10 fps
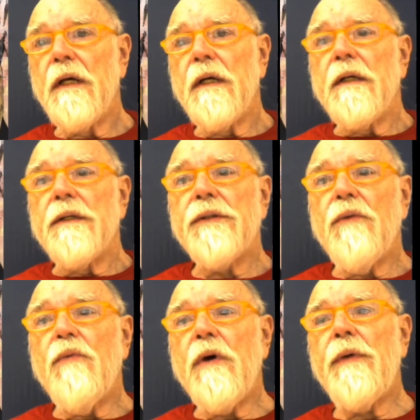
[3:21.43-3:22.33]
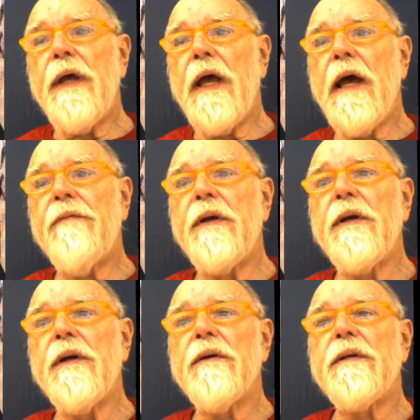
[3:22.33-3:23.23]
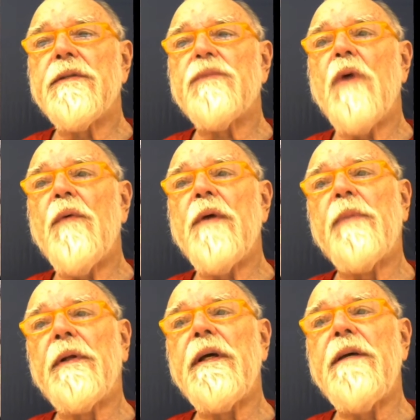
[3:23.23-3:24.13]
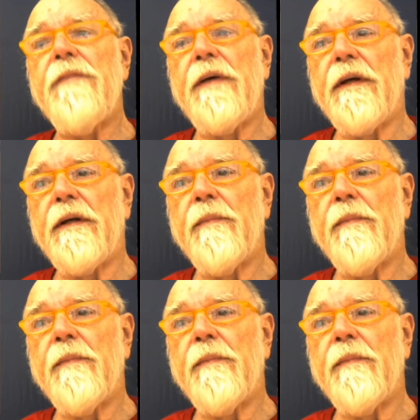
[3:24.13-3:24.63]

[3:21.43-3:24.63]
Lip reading: So what we have here is what we believe in.